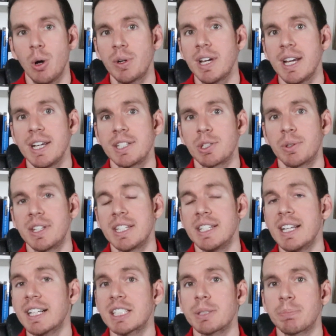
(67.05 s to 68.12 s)
Okay, so the
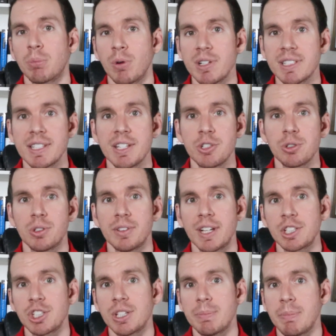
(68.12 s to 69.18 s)
next presidential
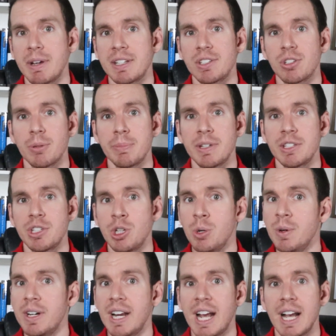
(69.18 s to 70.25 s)
election may still be
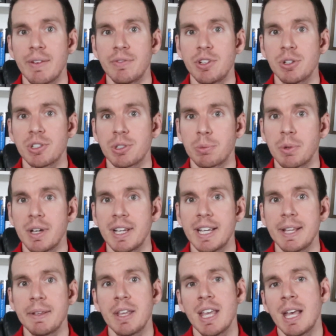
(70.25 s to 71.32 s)
two and a half years
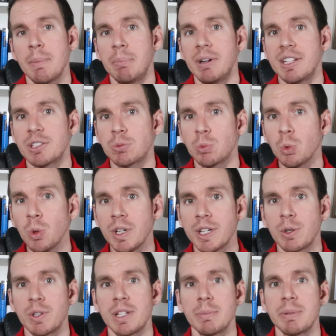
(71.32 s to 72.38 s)
away, but it's really
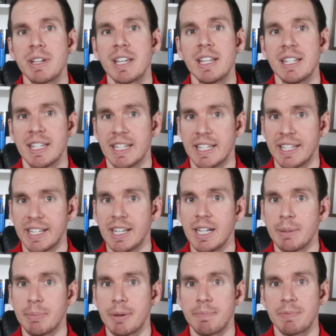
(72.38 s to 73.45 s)
going to begin heating
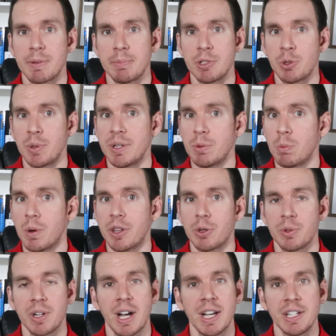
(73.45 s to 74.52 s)
up. Between whether
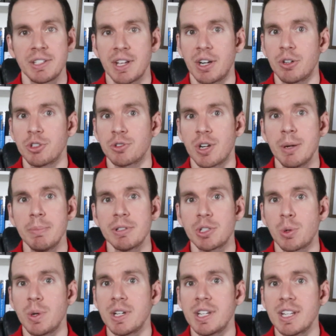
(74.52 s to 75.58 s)
or not Donald Trump is
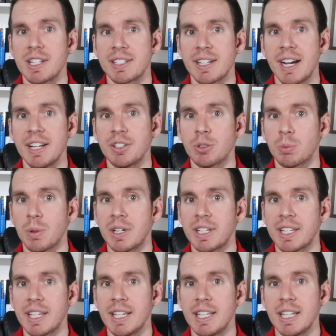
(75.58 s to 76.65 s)
going to decide to run
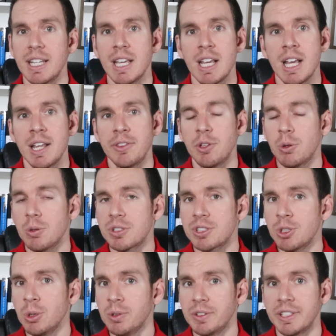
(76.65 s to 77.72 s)
again, there are
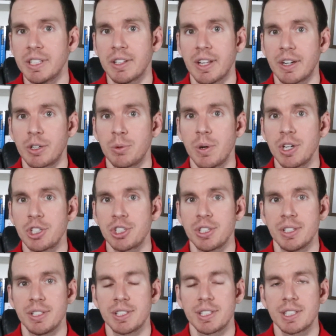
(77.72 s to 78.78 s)
certainly a lot of
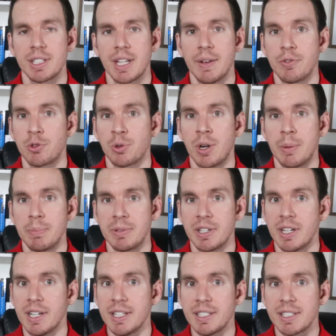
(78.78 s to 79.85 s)
questions. If Trump
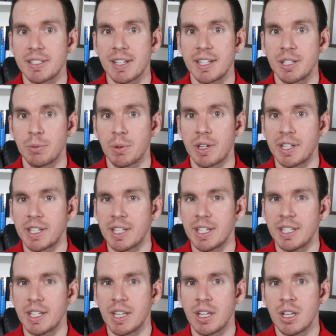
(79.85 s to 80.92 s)
does decide to run
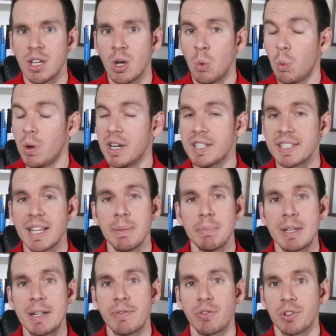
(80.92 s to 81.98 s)
again, what does that
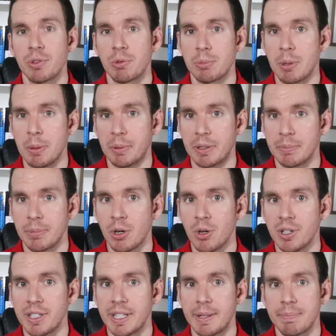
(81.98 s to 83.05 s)
mean for the Republican
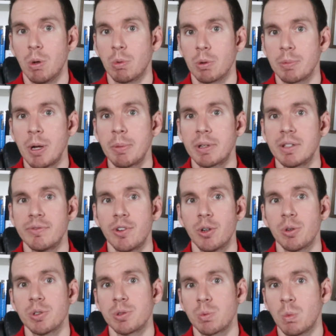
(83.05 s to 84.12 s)
Party? Will Republican
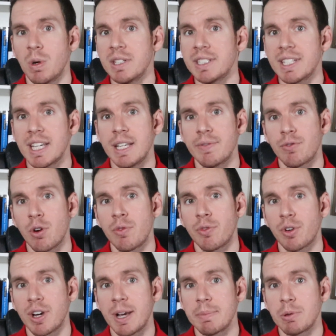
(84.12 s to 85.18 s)
voters once again vote
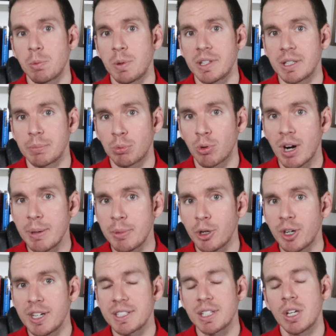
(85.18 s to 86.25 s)
for him to win the
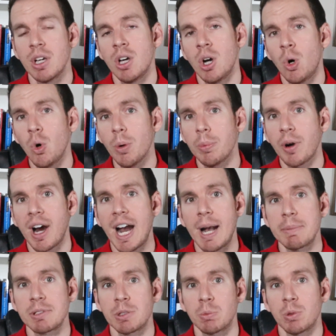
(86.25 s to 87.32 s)
primaries, or
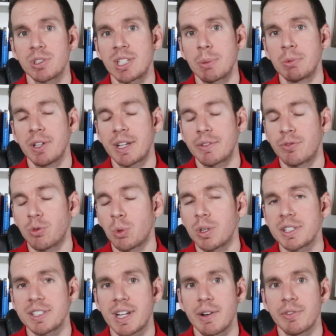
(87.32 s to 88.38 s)
perhaps will someone like
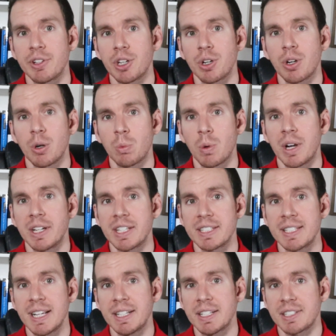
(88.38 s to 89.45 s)
Florida's Governor Ron
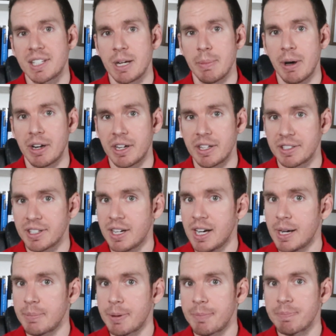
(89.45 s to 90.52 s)
DeSantis come out on
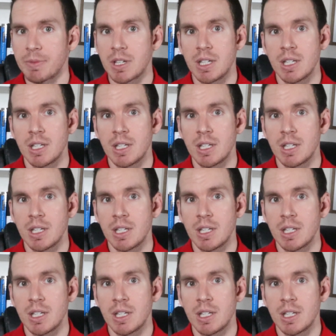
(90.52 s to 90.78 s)
top?